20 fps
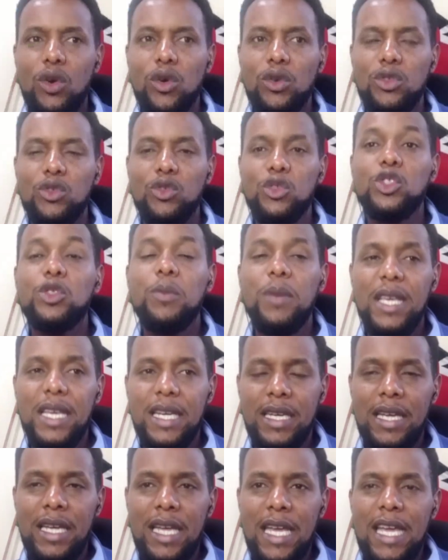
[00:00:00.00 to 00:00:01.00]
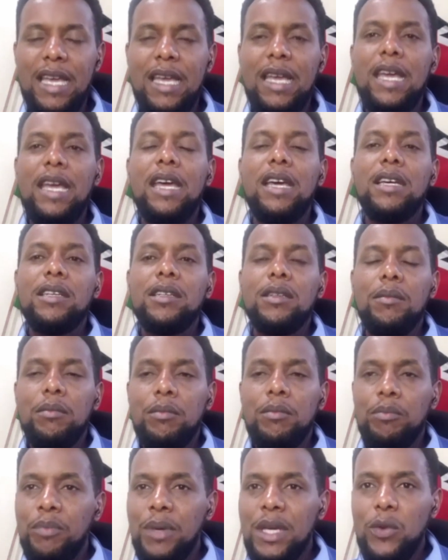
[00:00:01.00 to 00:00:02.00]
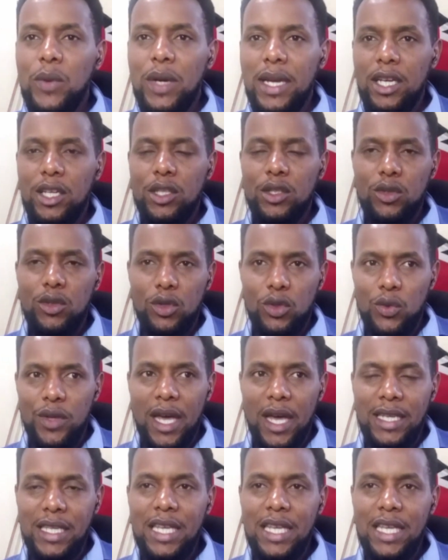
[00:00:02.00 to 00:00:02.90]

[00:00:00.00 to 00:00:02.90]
or to speak. Be willing to do that.